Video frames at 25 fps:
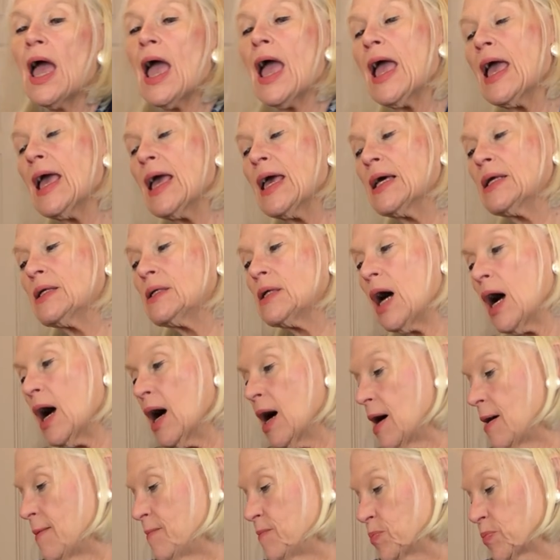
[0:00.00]
And
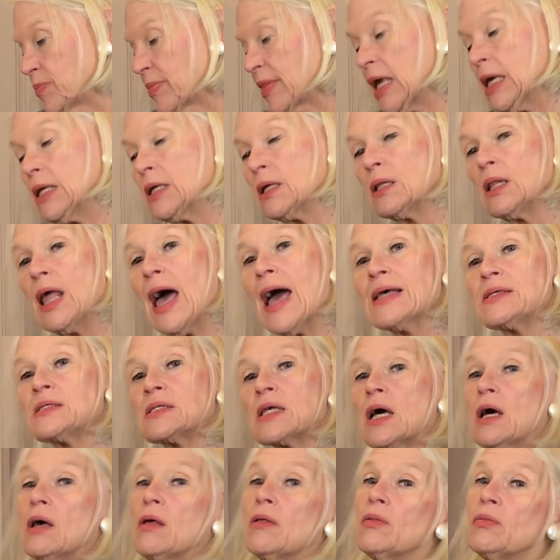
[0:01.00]
in
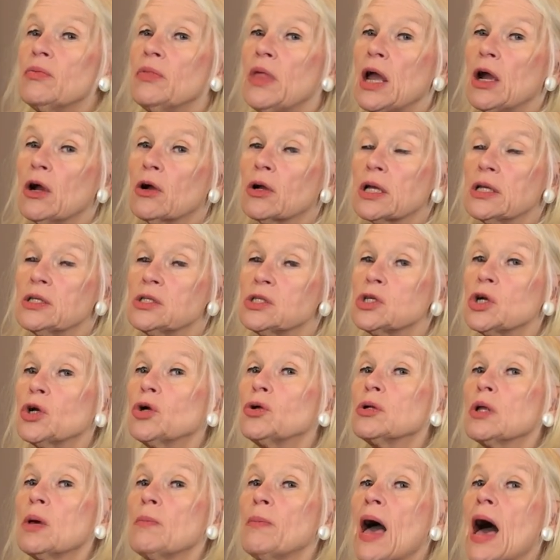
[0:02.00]
Alaska, they're
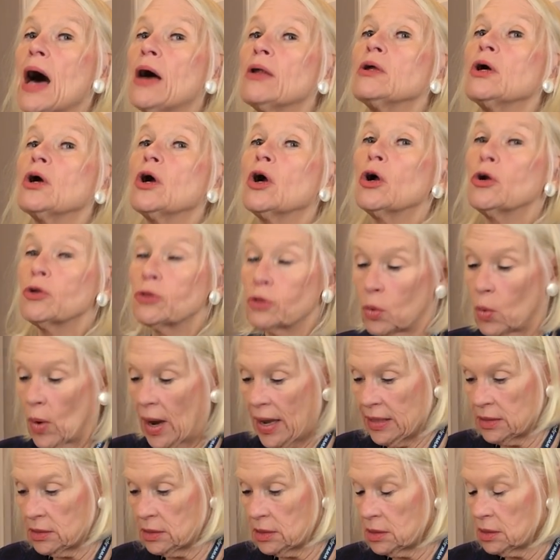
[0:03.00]
concerned about
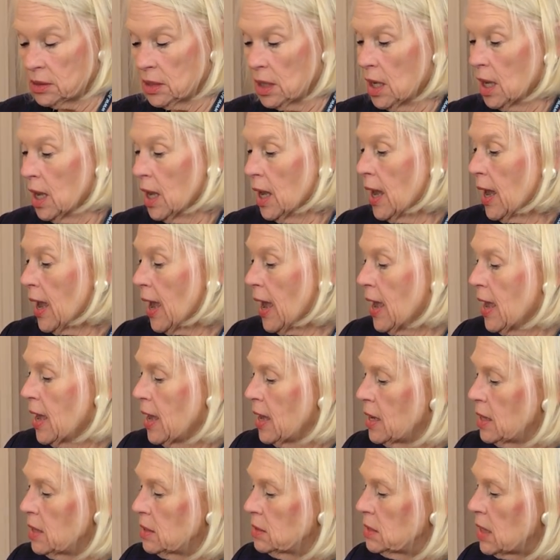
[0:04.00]
earthquakes.
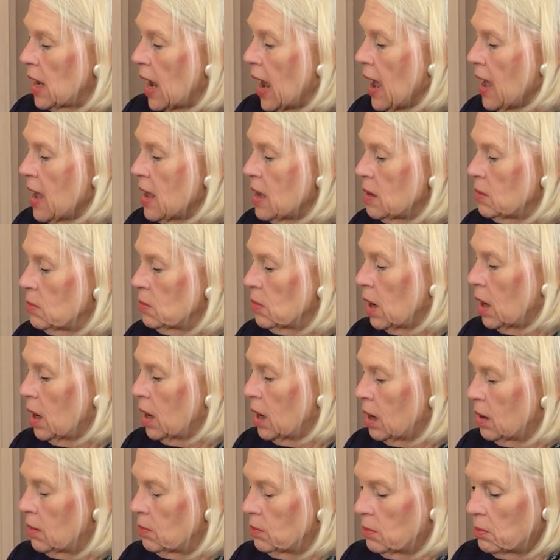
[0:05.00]
And a
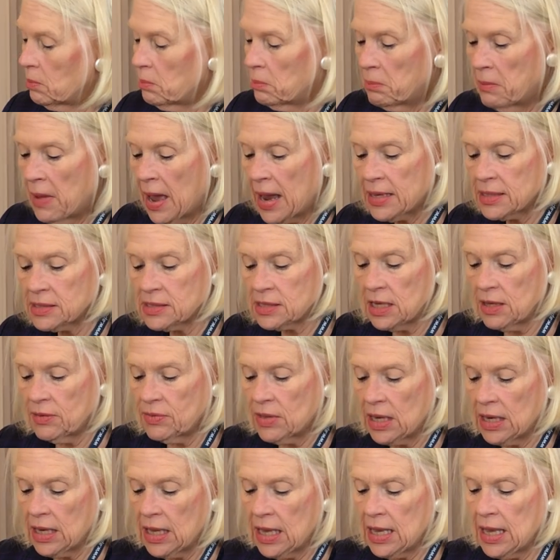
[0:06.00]
magazine
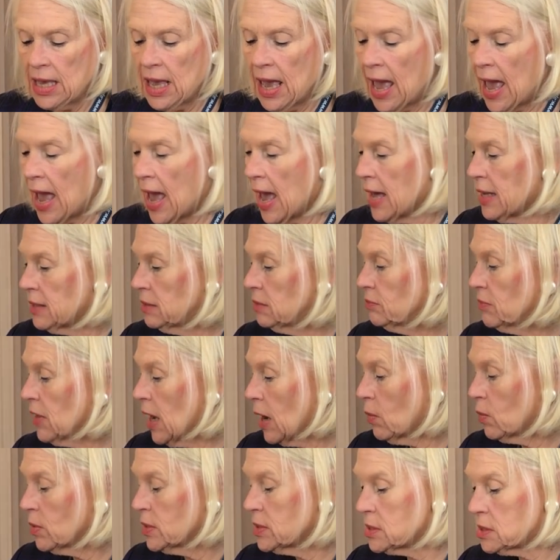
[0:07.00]
that he had
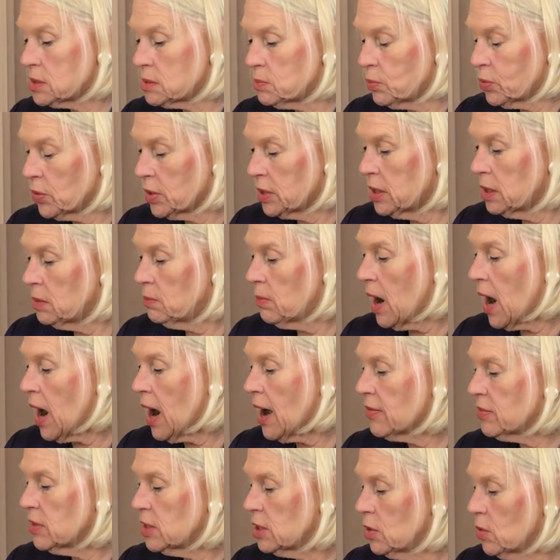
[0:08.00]
that was printed
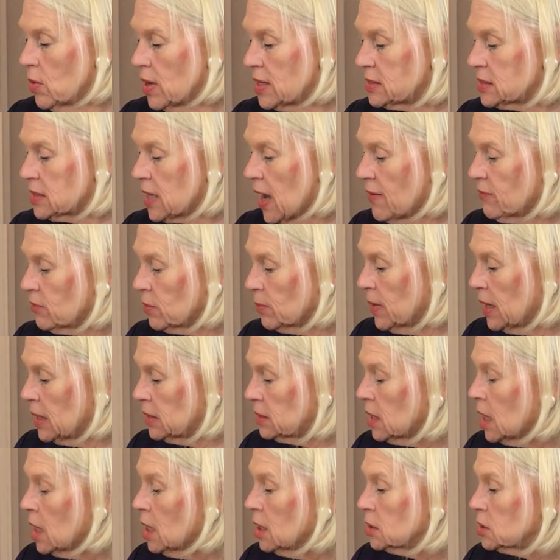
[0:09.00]
by the U.S. government
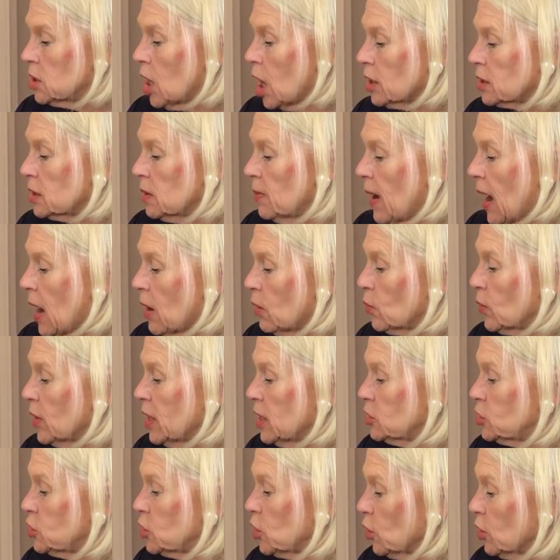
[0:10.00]
talked about
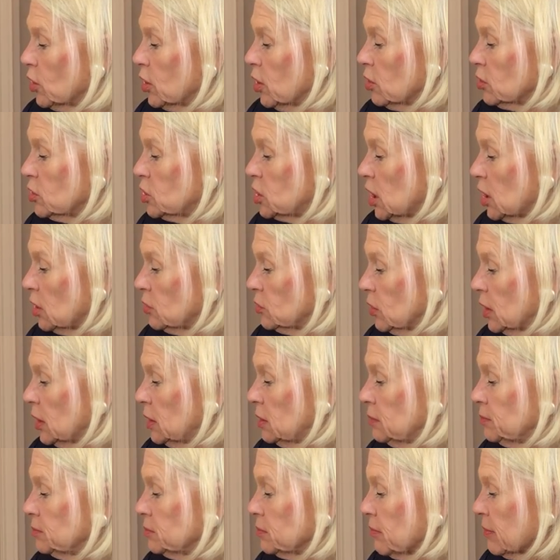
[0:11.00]
reassure your
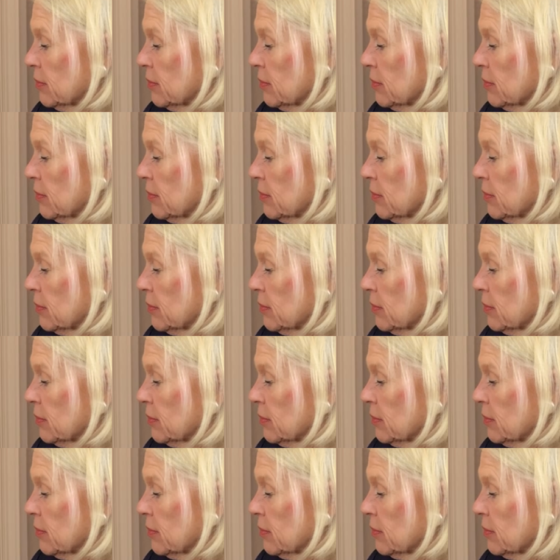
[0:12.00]
children.